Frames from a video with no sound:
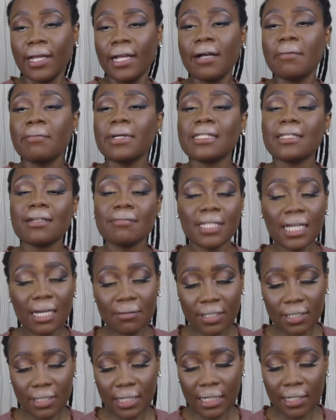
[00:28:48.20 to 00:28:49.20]
but
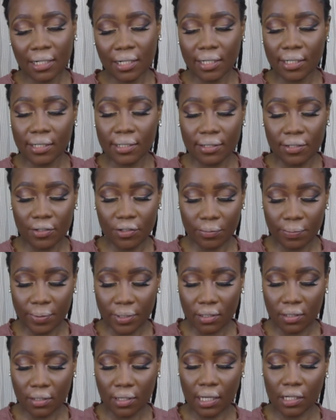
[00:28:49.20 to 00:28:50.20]
sometimes you gotta look
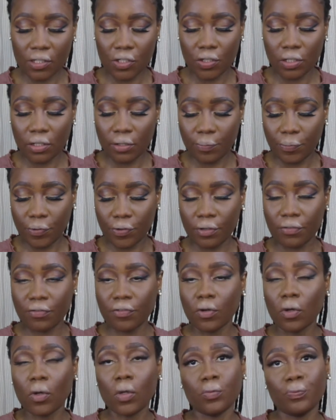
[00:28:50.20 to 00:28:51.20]
stupid so that you look
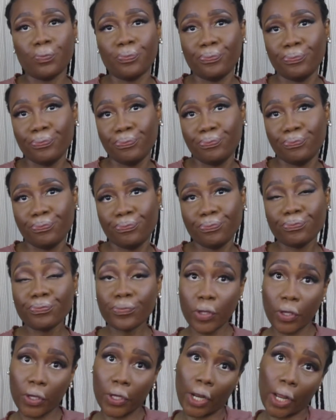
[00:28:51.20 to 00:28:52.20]
beautiful.
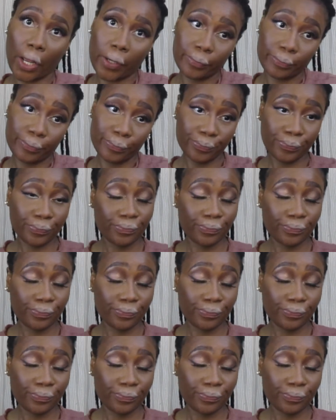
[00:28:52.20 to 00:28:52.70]
Yeah.